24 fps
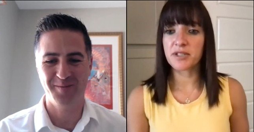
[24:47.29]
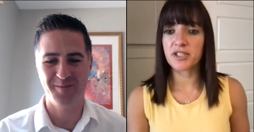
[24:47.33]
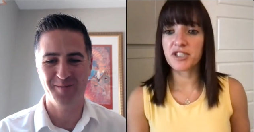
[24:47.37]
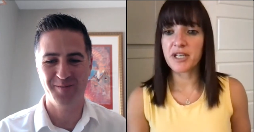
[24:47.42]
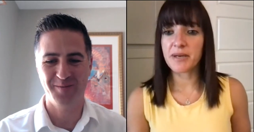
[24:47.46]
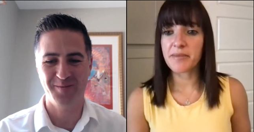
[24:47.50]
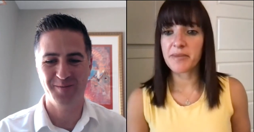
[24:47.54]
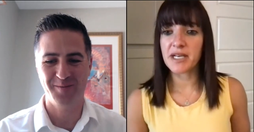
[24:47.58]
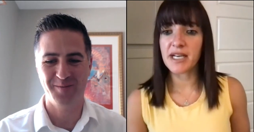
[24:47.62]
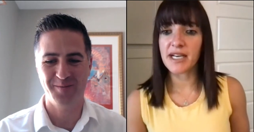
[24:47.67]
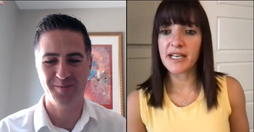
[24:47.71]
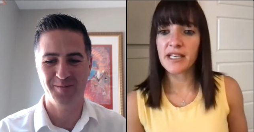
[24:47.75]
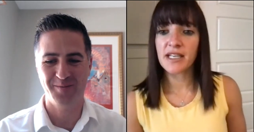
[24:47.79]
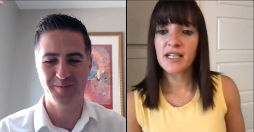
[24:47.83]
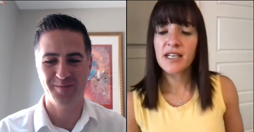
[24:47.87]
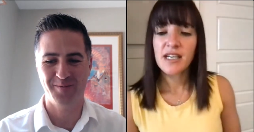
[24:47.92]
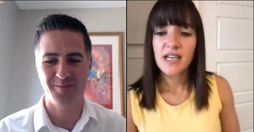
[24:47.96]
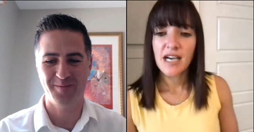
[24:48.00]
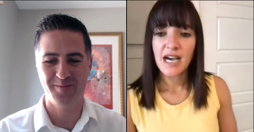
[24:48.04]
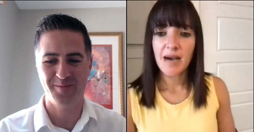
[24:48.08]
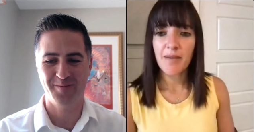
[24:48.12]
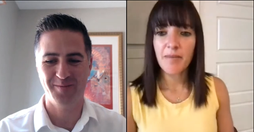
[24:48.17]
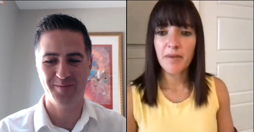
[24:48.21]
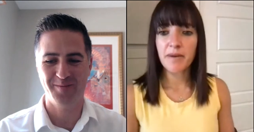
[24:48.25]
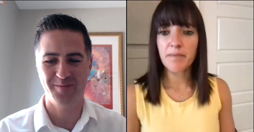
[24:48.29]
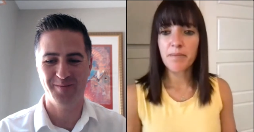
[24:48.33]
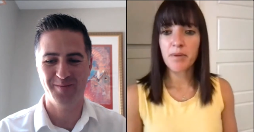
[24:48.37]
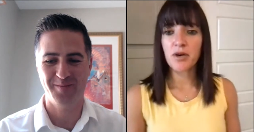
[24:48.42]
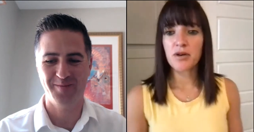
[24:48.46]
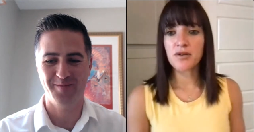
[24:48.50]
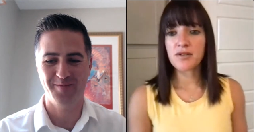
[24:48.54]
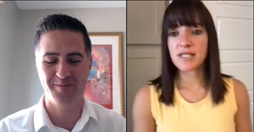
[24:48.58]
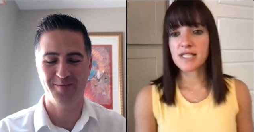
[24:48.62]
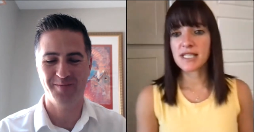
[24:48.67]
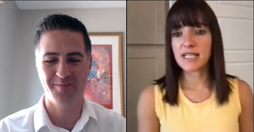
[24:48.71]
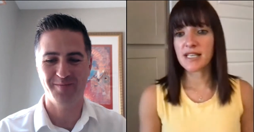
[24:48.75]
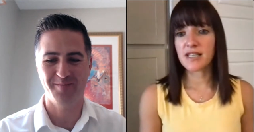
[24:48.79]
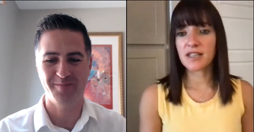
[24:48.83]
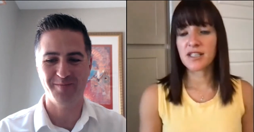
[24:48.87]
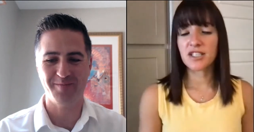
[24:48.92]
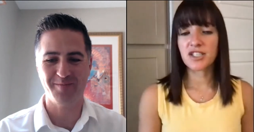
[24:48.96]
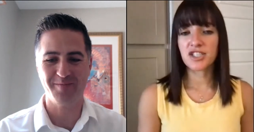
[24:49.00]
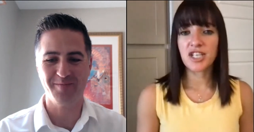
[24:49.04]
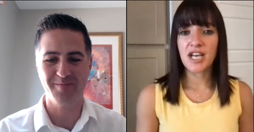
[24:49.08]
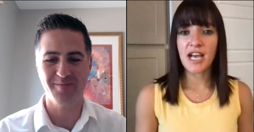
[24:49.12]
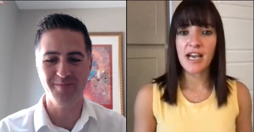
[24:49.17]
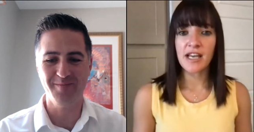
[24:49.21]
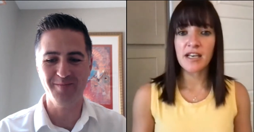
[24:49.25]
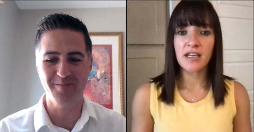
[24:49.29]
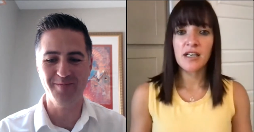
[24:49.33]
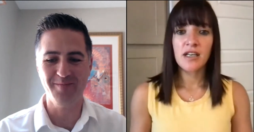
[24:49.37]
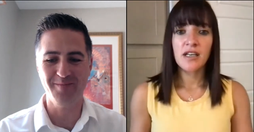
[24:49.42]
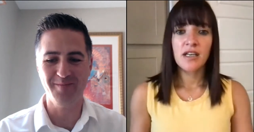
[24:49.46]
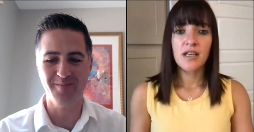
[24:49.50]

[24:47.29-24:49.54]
Speaker 1: Gemini. I'm going to post it in the chat.